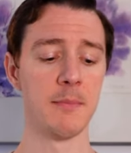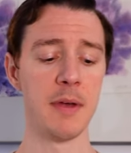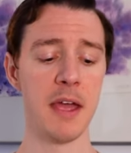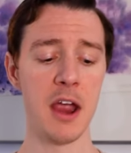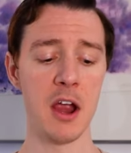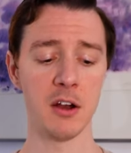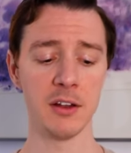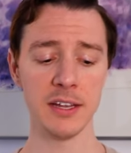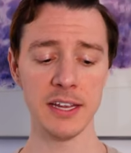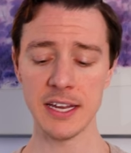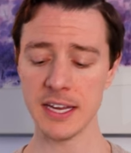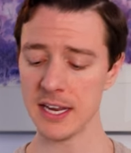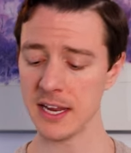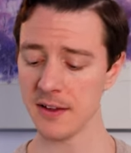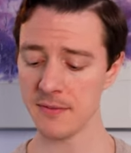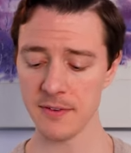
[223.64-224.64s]
Barely
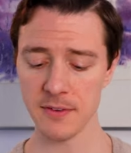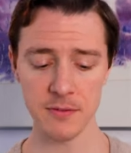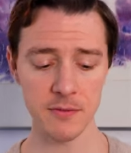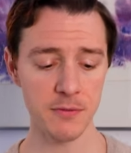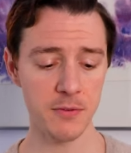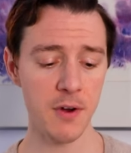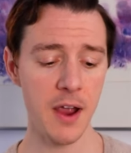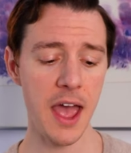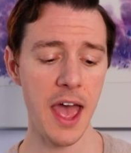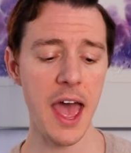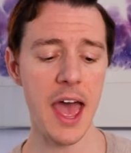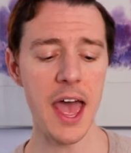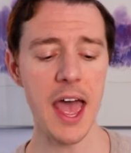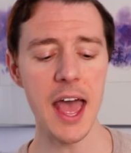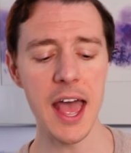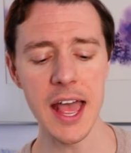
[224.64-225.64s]
even
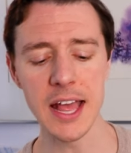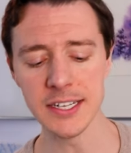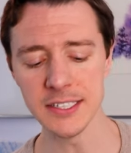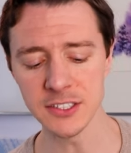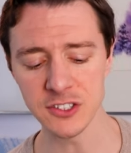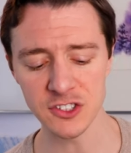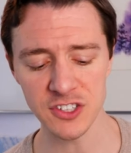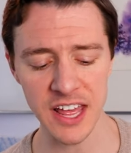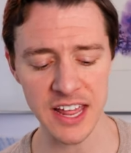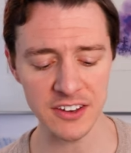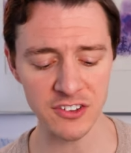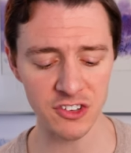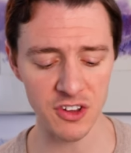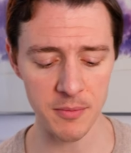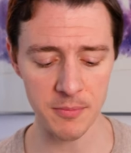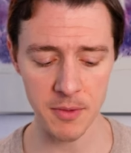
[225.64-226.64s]
friends, then
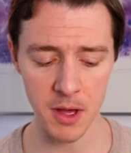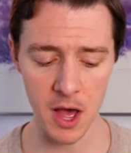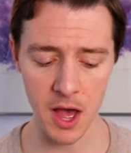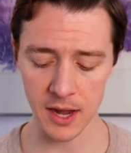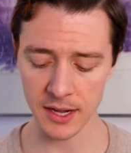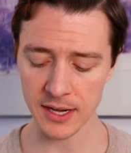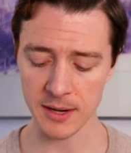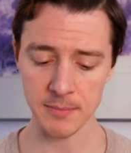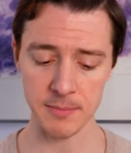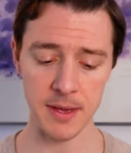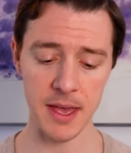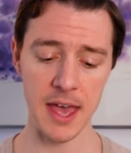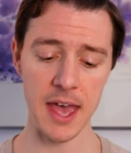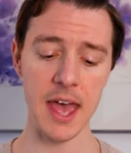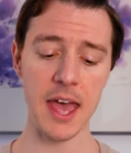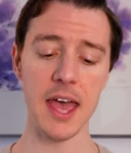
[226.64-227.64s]
somebody
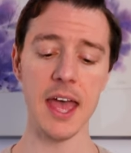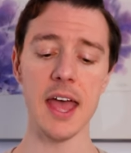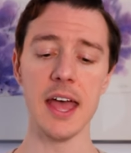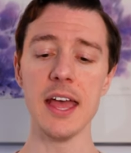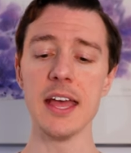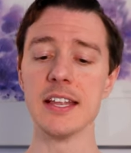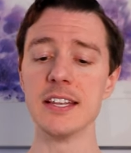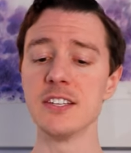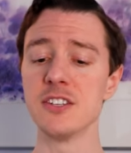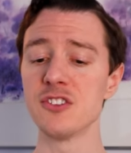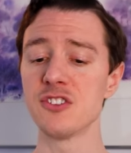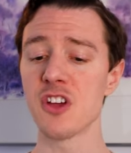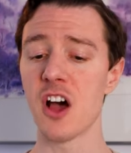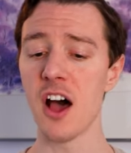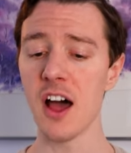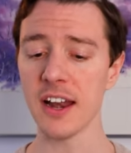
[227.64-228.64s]

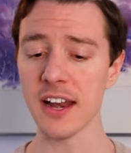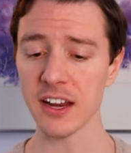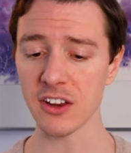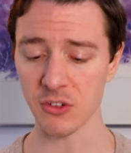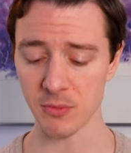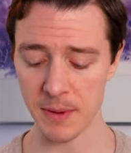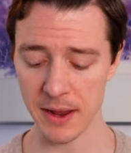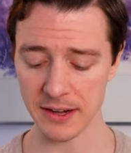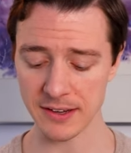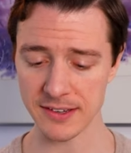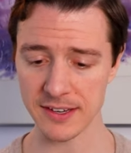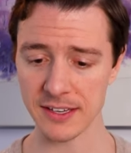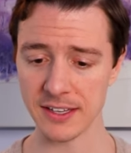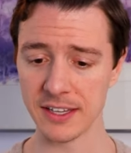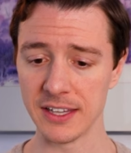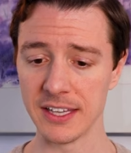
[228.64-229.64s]
bends
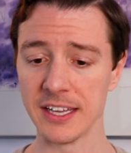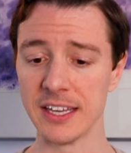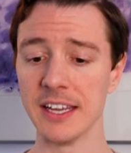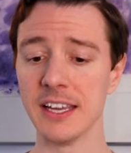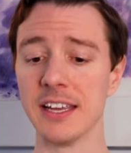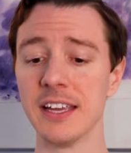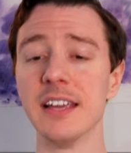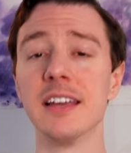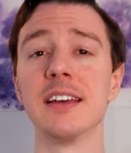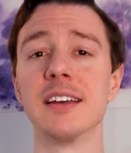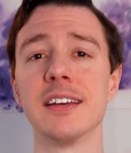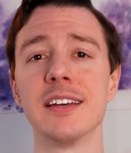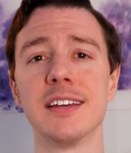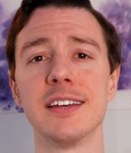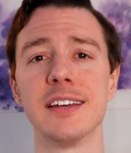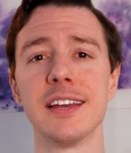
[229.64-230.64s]
unexpectedly.
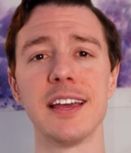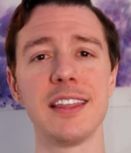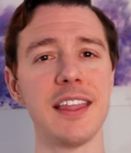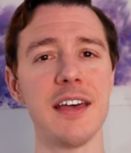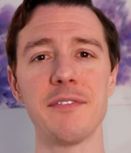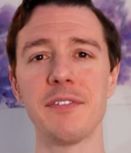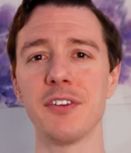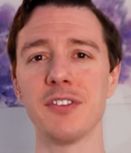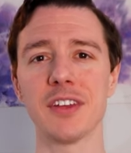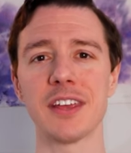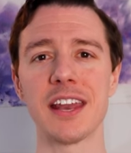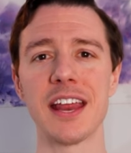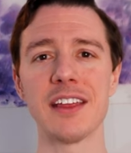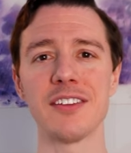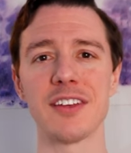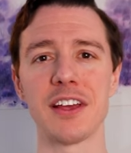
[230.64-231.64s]
And that feels like
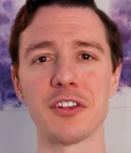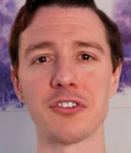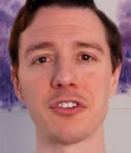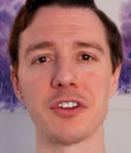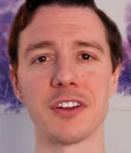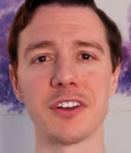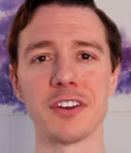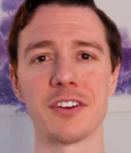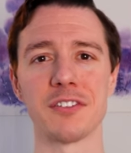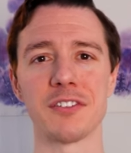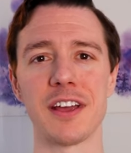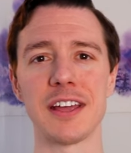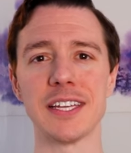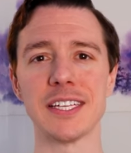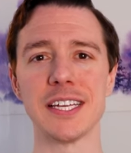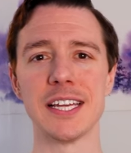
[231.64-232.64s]
an A section,
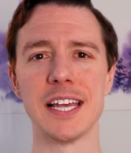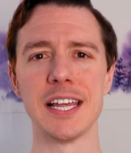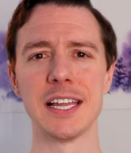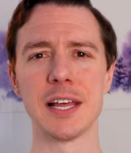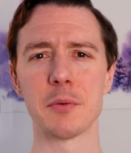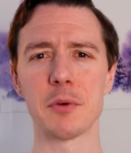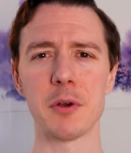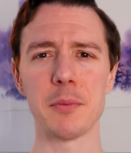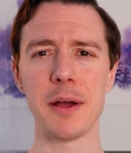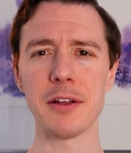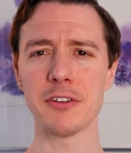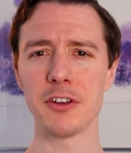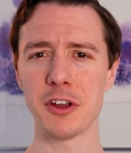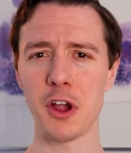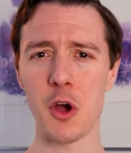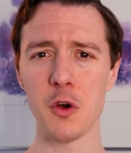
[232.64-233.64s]
right? Like we're about
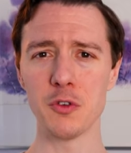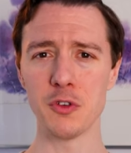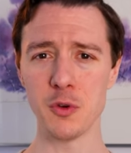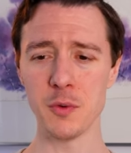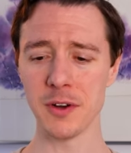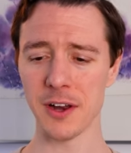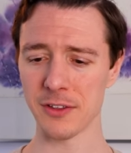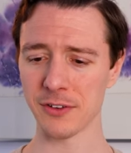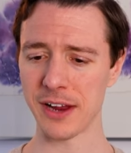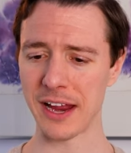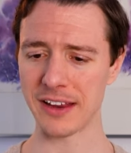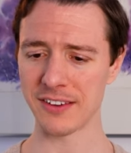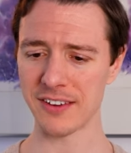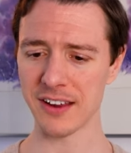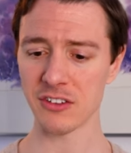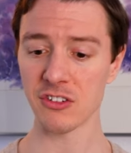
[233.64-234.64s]
to go do another
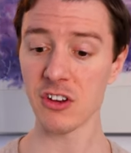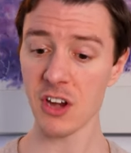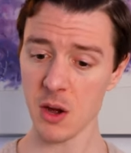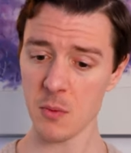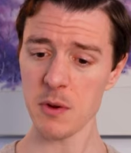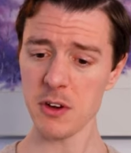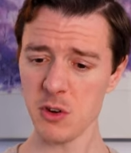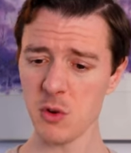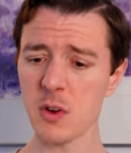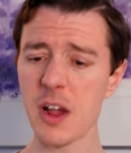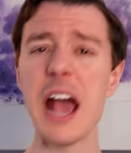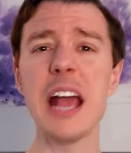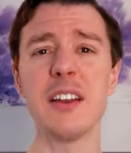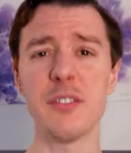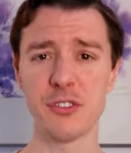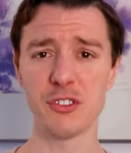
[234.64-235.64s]
A section, and we do
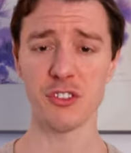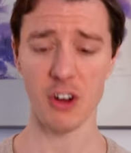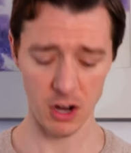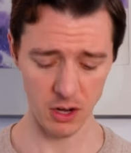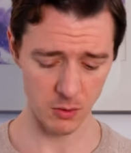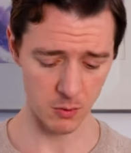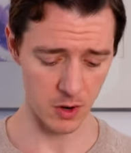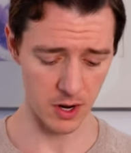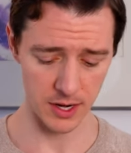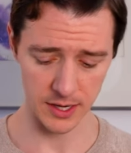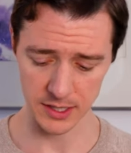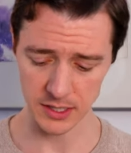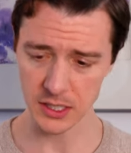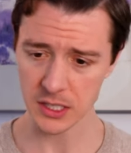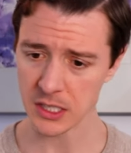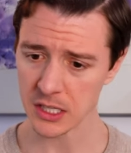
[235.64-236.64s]
kind of start
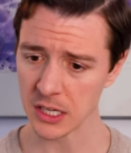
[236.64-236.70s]
one